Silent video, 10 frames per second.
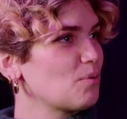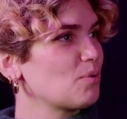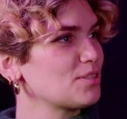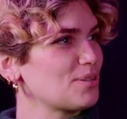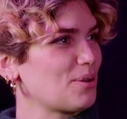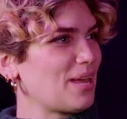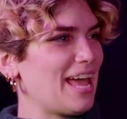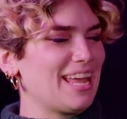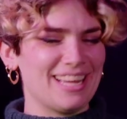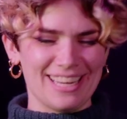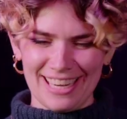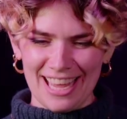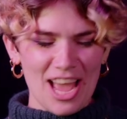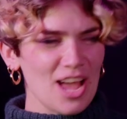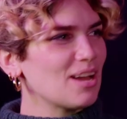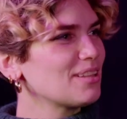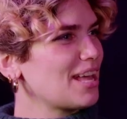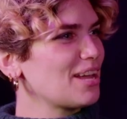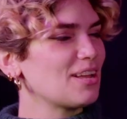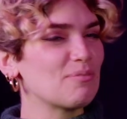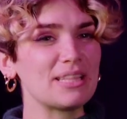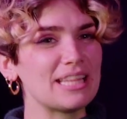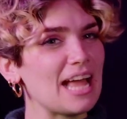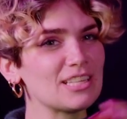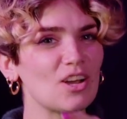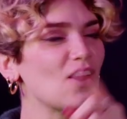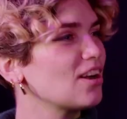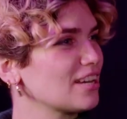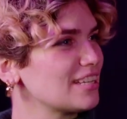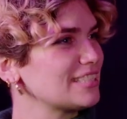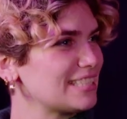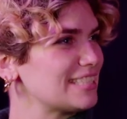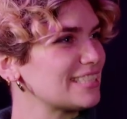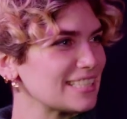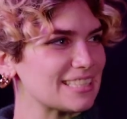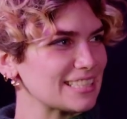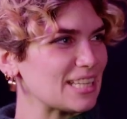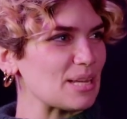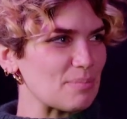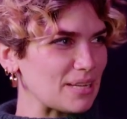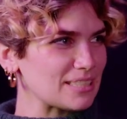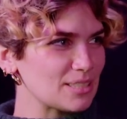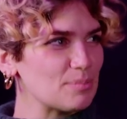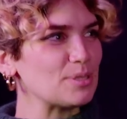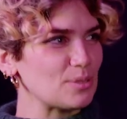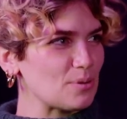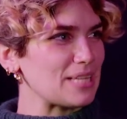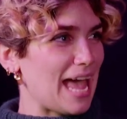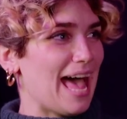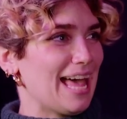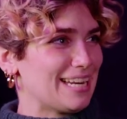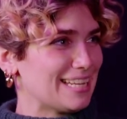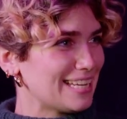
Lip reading: Okay. That when that dog sees this clip, it's gonna be so sad.